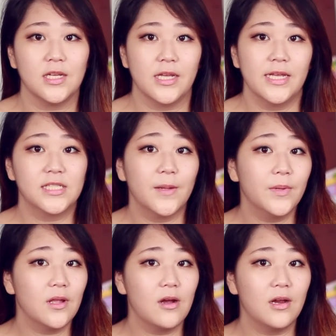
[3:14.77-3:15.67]

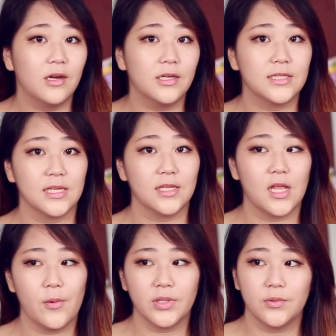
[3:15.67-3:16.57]
seminars and
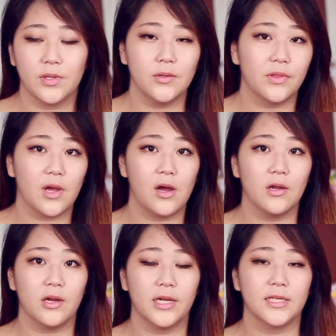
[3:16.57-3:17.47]
I went to a youth
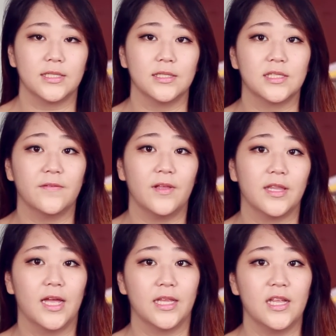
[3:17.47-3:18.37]
congress and stuff like that,